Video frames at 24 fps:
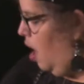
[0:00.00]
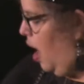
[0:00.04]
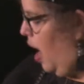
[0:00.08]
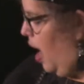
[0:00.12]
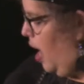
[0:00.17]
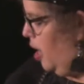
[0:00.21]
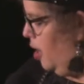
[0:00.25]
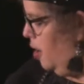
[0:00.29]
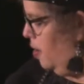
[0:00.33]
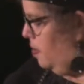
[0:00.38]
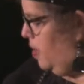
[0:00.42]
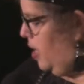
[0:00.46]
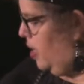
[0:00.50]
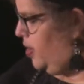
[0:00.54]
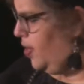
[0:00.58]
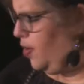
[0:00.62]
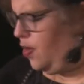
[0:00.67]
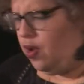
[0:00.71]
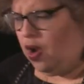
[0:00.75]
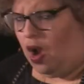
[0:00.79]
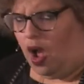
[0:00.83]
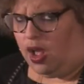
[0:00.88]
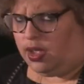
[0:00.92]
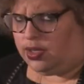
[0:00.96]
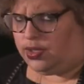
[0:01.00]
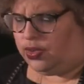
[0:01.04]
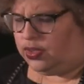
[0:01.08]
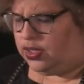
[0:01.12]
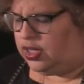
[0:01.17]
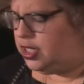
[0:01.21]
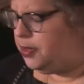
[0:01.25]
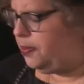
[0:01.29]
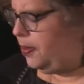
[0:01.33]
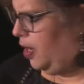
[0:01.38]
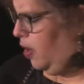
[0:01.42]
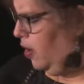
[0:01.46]
um, that there were all
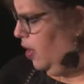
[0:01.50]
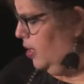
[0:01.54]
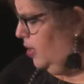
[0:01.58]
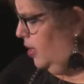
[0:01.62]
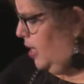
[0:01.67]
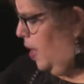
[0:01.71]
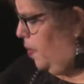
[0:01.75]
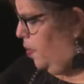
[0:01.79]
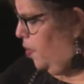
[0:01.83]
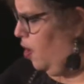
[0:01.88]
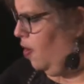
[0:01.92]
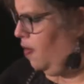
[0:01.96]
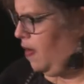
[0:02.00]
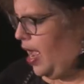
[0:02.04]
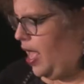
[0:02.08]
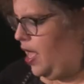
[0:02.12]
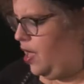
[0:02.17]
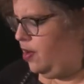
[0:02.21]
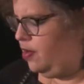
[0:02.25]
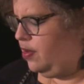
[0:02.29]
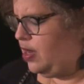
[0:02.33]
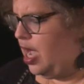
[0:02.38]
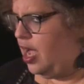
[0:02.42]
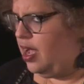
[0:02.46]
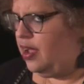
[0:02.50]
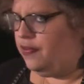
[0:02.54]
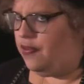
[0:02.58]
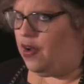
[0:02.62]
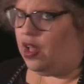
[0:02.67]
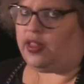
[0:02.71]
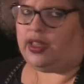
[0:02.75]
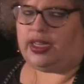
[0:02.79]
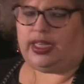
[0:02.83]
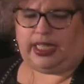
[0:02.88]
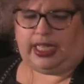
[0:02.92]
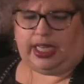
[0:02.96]
sorts of spirits that were around. Uh,
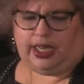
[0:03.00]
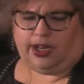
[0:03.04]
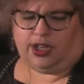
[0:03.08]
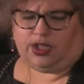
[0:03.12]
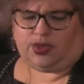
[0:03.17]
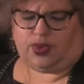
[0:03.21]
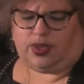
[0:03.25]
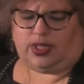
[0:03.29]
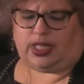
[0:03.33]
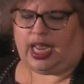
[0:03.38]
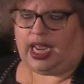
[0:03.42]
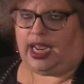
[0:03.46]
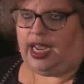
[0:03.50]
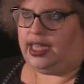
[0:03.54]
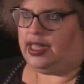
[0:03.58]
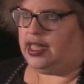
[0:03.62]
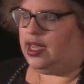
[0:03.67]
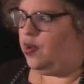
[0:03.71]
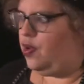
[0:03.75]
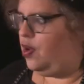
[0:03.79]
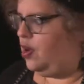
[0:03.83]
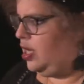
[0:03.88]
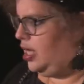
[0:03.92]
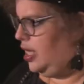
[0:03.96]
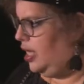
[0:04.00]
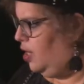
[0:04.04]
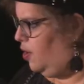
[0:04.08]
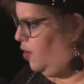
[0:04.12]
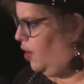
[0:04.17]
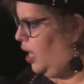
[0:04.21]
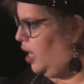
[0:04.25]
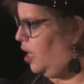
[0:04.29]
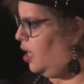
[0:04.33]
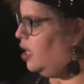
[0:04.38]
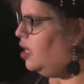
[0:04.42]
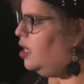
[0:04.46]
volunteers were saying they were
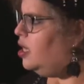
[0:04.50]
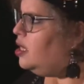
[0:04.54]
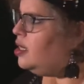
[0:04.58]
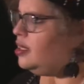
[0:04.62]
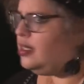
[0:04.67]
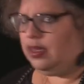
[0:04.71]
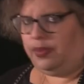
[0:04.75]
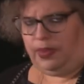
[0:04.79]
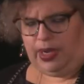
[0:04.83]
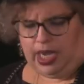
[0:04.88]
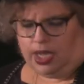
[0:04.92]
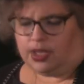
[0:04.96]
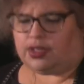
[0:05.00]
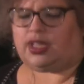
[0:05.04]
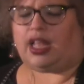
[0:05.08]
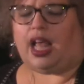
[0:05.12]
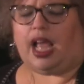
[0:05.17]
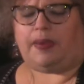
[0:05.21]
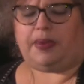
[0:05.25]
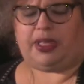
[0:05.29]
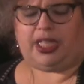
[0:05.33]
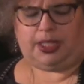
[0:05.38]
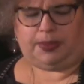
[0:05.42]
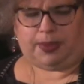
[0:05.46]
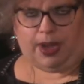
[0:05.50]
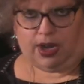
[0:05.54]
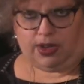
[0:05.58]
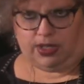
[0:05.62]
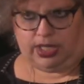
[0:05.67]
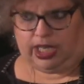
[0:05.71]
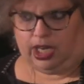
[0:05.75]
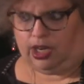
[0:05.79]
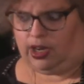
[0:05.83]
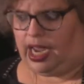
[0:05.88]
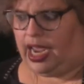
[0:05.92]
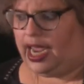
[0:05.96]
hearing someone else climbing the spiral
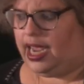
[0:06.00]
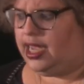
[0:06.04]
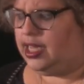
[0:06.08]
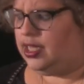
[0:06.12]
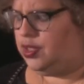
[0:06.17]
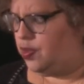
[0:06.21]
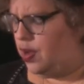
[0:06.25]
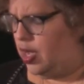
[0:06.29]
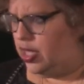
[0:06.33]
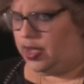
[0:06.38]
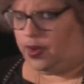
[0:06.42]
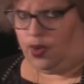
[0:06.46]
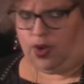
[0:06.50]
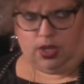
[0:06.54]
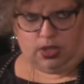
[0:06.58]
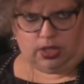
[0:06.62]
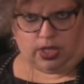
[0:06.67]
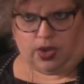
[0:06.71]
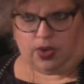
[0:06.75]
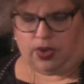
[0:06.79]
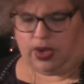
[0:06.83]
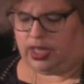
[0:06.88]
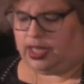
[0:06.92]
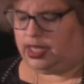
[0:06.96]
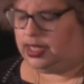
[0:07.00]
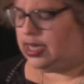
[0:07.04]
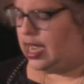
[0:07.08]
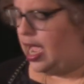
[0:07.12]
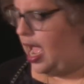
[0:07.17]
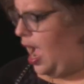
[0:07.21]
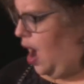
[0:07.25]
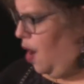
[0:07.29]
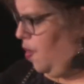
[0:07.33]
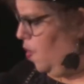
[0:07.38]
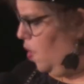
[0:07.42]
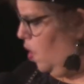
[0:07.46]
staircase while they were alone in the
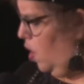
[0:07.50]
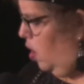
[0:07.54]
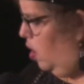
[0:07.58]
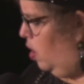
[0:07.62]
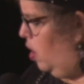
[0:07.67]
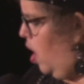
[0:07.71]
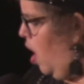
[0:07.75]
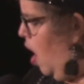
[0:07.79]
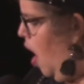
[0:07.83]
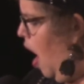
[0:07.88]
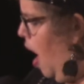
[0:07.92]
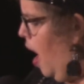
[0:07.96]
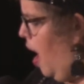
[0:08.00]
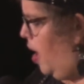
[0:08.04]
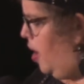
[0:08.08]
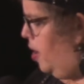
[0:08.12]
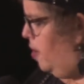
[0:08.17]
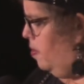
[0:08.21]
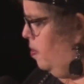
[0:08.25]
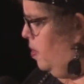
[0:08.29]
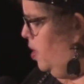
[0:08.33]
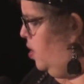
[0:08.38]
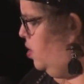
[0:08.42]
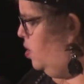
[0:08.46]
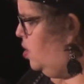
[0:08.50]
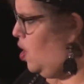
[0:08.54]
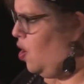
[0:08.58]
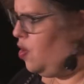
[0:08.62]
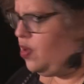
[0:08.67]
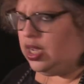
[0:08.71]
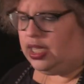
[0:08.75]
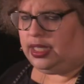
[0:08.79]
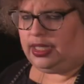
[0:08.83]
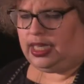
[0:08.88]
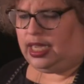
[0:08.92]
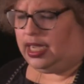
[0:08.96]
tower, um,
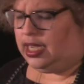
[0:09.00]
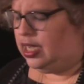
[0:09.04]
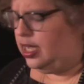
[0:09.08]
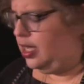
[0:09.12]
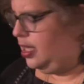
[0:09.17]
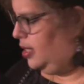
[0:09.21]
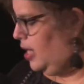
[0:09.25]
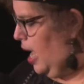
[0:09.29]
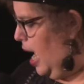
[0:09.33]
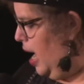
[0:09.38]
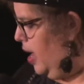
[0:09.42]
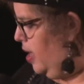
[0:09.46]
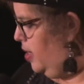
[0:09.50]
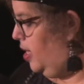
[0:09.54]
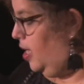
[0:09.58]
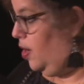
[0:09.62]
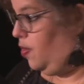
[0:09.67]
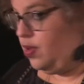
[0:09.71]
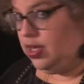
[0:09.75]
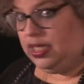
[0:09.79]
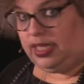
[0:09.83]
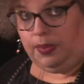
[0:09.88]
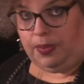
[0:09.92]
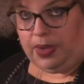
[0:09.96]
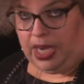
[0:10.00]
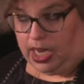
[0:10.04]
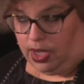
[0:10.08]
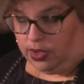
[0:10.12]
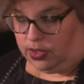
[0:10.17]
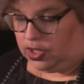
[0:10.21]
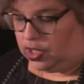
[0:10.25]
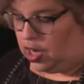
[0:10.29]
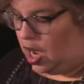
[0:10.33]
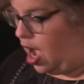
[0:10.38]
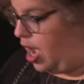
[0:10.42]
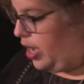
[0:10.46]
noticing that there was someone
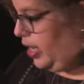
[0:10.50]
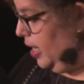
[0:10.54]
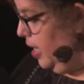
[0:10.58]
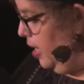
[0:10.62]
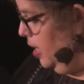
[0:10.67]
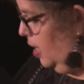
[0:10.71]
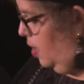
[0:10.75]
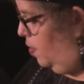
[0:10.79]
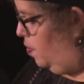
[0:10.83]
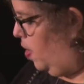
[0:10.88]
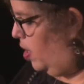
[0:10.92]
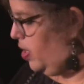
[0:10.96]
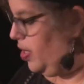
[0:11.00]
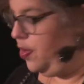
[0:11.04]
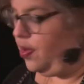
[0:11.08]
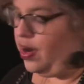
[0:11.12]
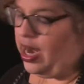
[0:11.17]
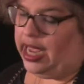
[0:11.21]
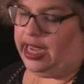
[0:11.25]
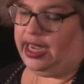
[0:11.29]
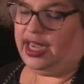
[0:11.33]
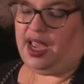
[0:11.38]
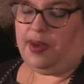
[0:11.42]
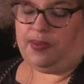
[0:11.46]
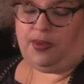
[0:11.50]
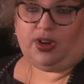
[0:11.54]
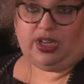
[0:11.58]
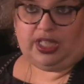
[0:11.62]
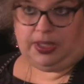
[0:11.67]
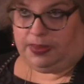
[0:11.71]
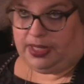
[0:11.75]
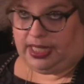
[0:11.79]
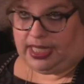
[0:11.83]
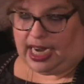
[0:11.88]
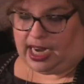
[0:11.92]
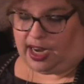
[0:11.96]
else talking while they were hanging up
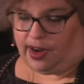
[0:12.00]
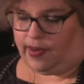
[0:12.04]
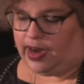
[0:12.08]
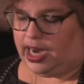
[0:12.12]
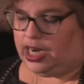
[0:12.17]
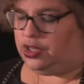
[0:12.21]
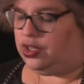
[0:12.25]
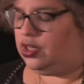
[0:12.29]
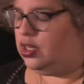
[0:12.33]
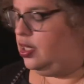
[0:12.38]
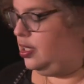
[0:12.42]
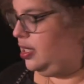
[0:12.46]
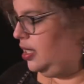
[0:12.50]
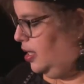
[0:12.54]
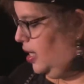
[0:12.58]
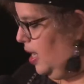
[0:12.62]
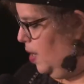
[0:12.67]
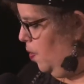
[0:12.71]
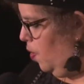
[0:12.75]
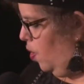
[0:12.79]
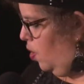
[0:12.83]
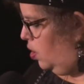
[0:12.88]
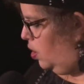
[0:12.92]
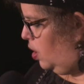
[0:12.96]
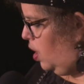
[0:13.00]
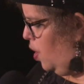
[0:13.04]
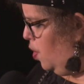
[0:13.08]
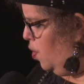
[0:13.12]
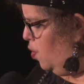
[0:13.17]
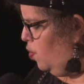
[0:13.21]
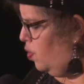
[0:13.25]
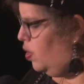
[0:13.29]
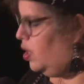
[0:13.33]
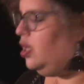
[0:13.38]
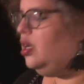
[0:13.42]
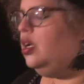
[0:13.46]
Christmas decorations and they were
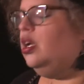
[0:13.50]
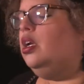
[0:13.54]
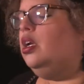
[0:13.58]
alone.